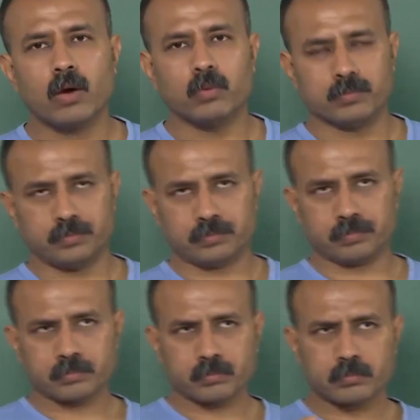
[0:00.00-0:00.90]
Now,
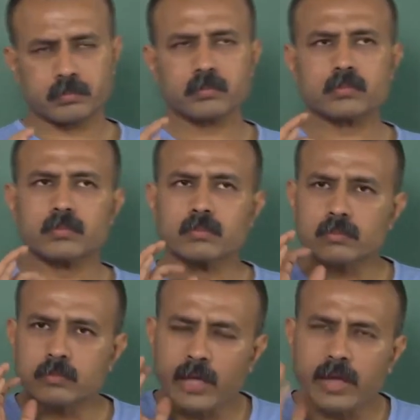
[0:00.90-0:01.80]

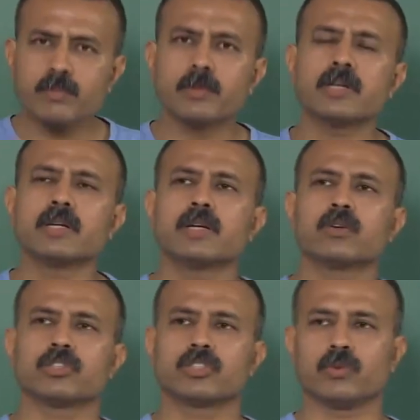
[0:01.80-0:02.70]
next
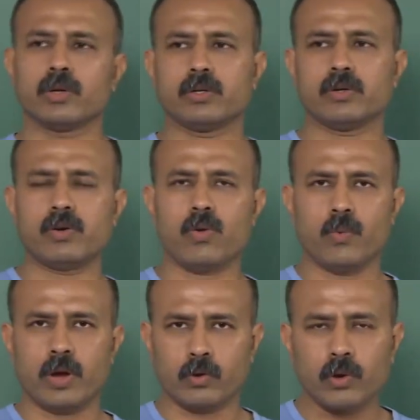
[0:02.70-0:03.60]
pertinent question what
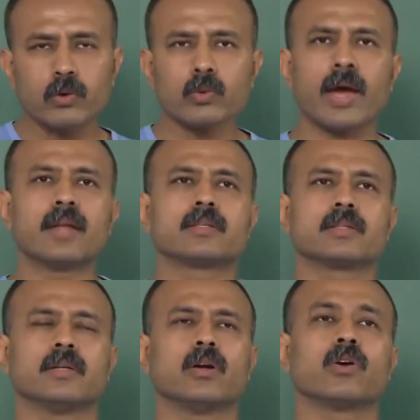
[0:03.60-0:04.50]
we are going to
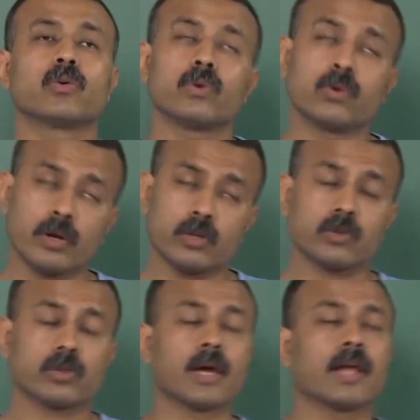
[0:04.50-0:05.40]
answer, or going
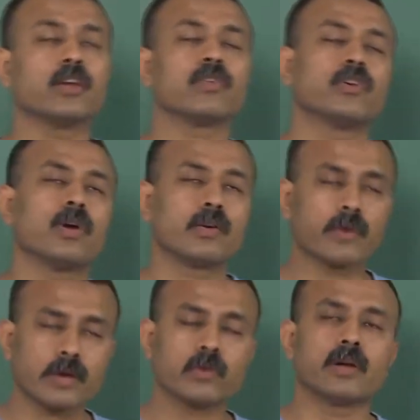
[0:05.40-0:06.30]
to kind of
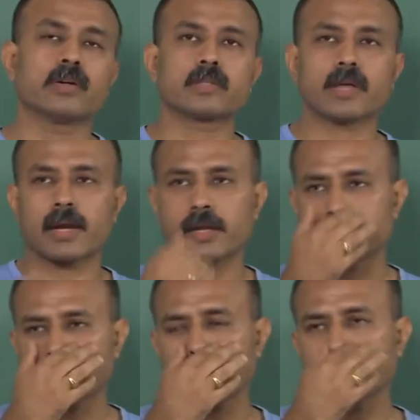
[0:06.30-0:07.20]
try to understand,
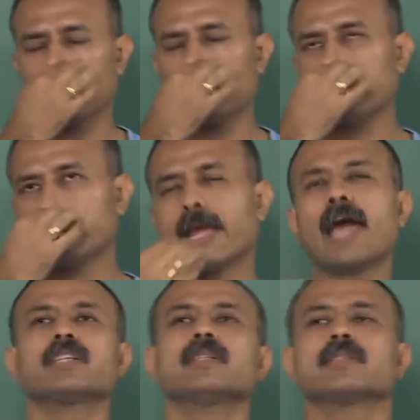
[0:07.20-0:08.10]
is something called a
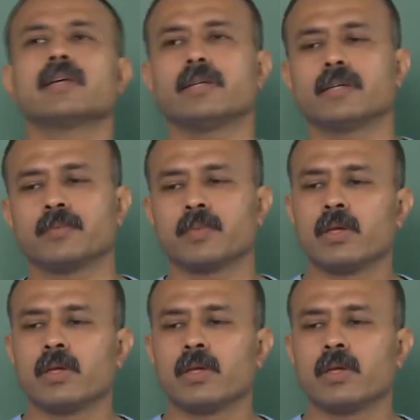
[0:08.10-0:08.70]
reaction center.